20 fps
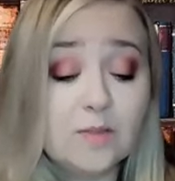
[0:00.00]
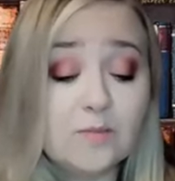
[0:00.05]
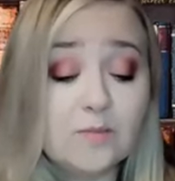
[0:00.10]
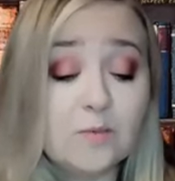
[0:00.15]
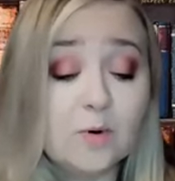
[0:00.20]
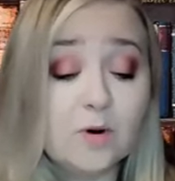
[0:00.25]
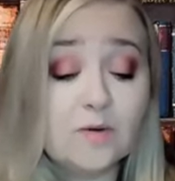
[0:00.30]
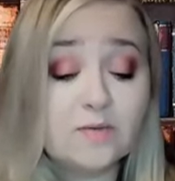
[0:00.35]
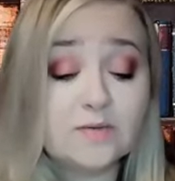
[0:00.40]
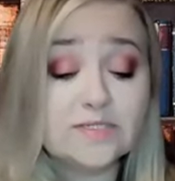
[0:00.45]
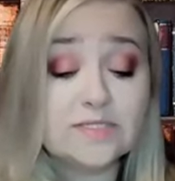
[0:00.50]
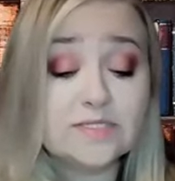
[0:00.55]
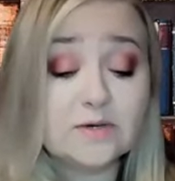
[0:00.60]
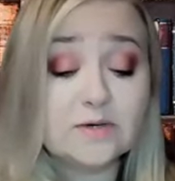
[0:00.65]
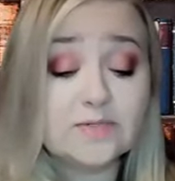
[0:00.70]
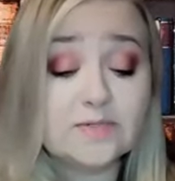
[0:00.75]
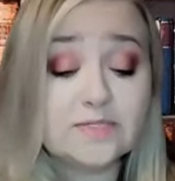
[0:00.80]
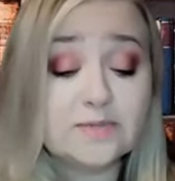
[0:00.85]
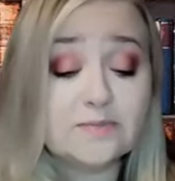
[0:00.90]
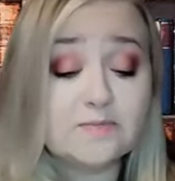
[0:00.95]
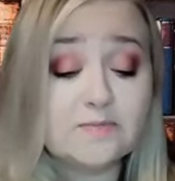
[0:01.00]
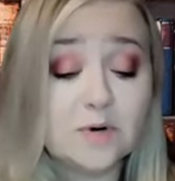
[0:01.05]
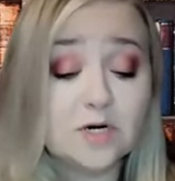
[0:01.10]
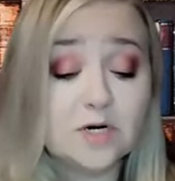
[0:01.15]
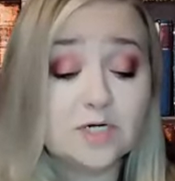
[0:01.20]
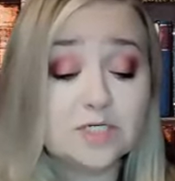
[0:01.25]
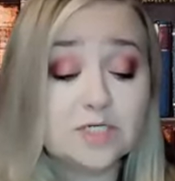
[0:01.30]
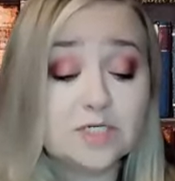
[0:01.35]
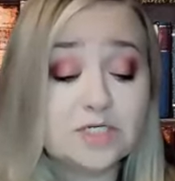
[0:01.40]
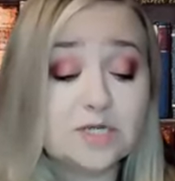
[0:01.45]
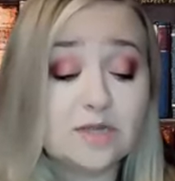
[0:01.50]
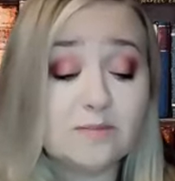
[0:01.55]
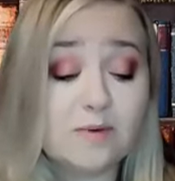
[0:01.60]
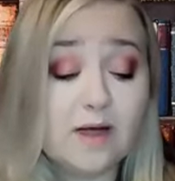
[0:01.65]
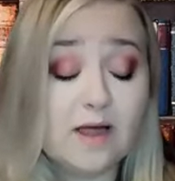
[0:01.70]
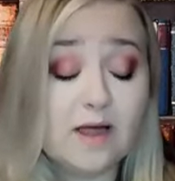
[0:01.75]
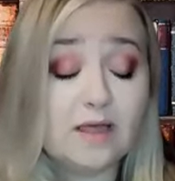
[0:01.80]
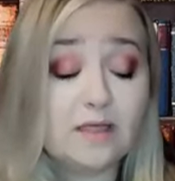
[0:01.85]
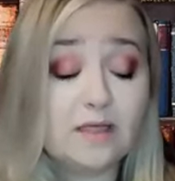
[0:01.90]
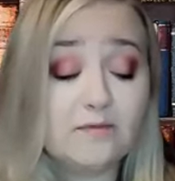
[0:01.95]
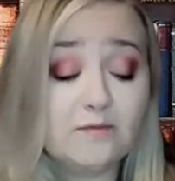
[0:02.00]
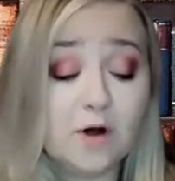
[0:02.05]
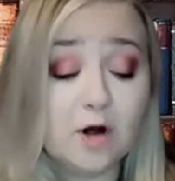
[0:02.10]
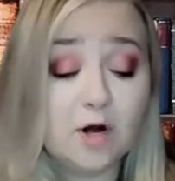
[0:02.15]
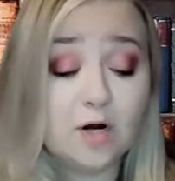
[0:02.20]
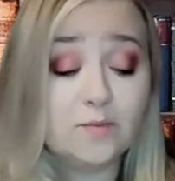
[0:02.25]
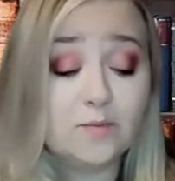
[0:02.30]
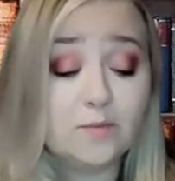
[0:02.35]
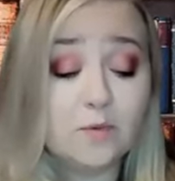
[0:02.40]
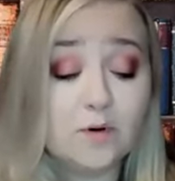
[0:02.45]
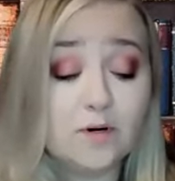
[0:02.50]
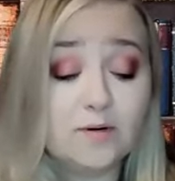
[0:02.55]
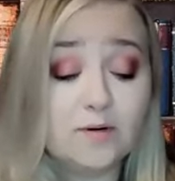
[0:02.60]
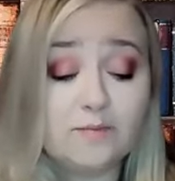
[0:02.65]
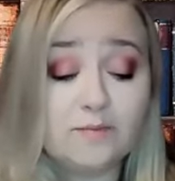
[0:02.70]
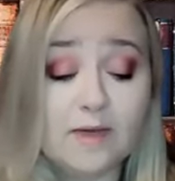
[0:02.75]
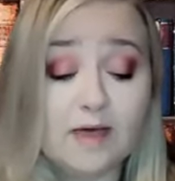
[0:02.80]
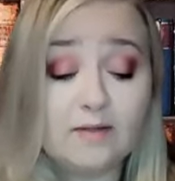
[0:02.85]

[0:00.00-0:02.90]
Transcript: The boy was so submerged in the pile of cardboard,